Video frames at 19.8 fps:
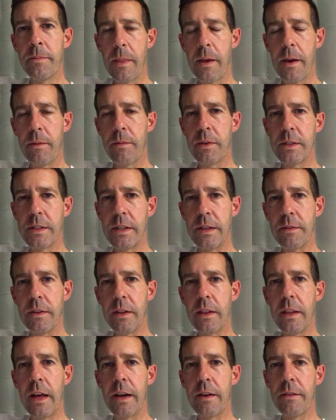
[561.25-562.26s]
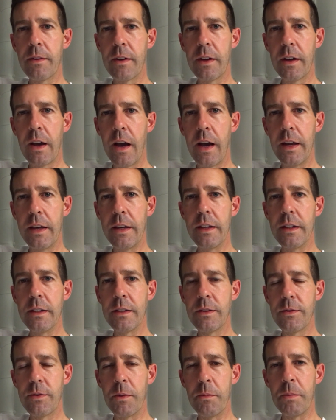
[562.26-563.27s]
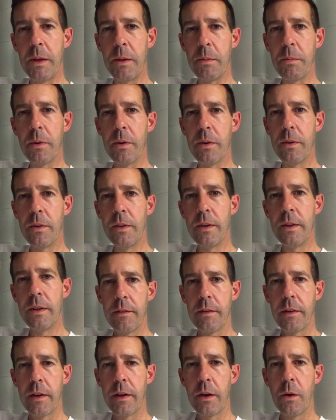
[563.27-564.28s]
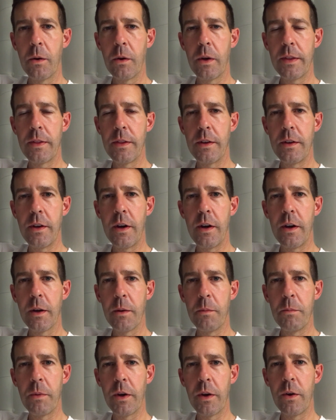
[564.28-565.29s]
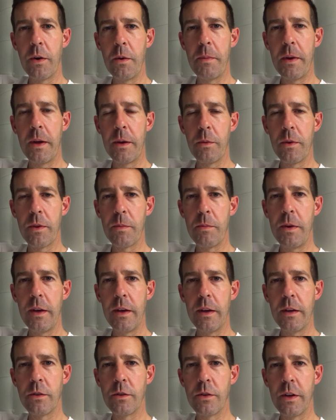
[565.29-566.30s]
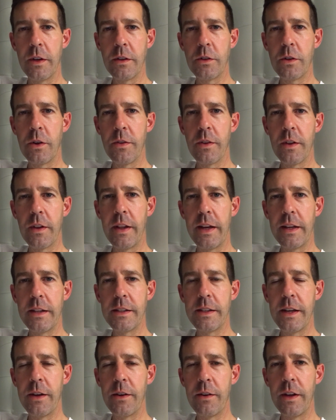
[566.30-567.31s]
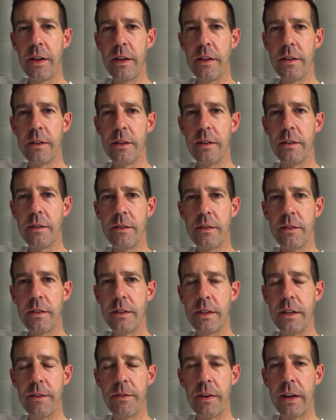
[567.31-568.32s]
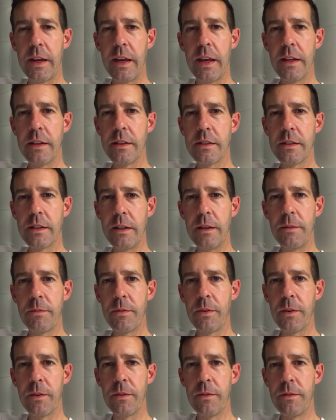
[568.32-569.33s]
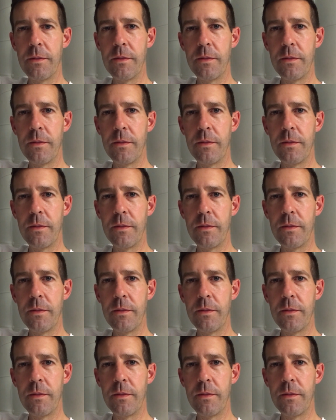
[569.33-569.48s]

I've received a lot of kindness from people. I'm going to go get the dog and bring her in bed with me and try and turn the lights out and see if I can't sleep for